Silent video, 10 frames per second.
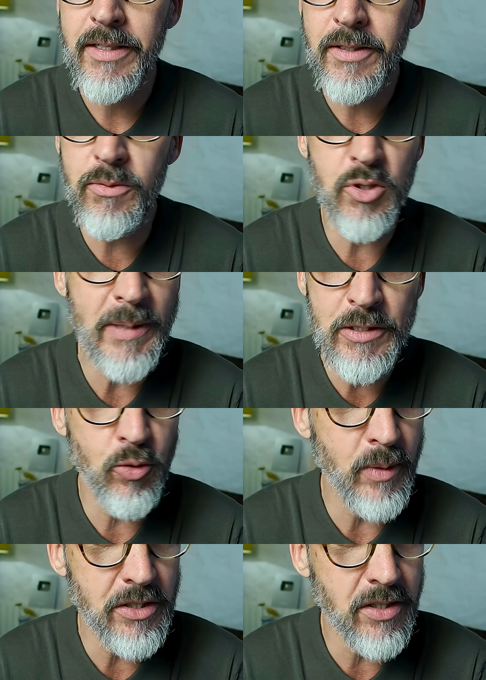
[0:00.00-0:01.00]
don't spend too
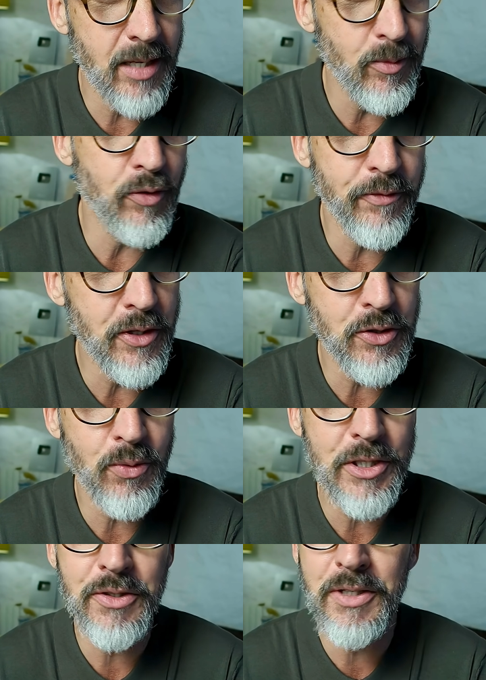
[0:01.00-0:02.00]
much time on the first
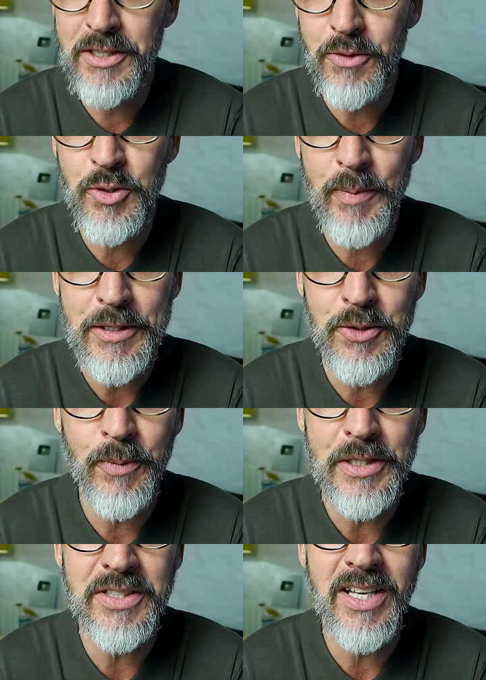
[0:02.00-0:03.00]
question, and don't spend too
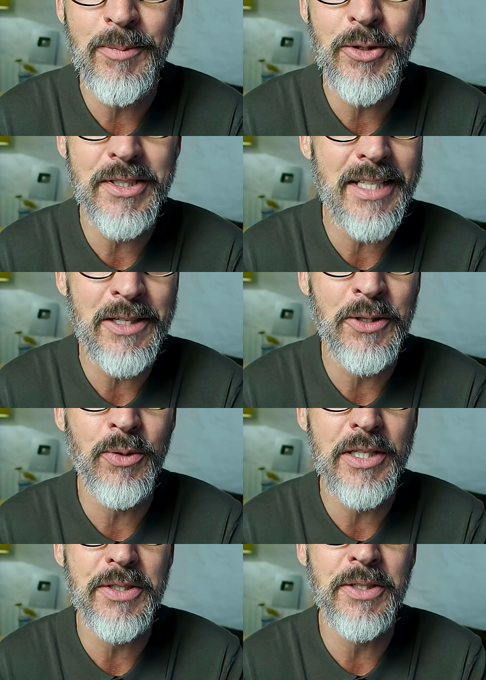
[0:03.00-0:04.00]
much time on the second
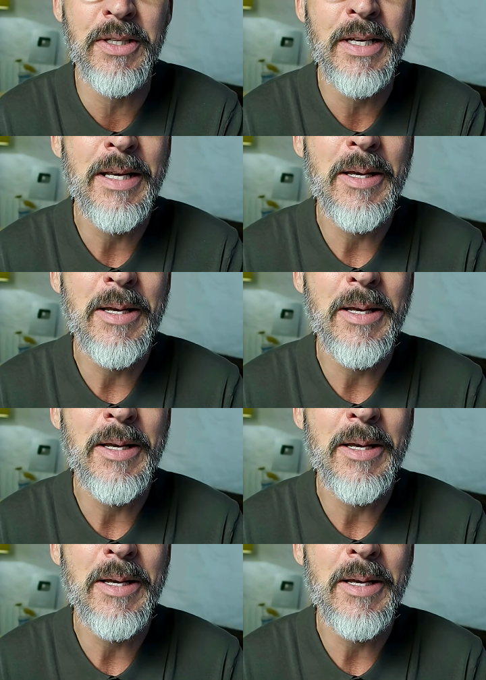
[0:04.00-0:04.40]
question,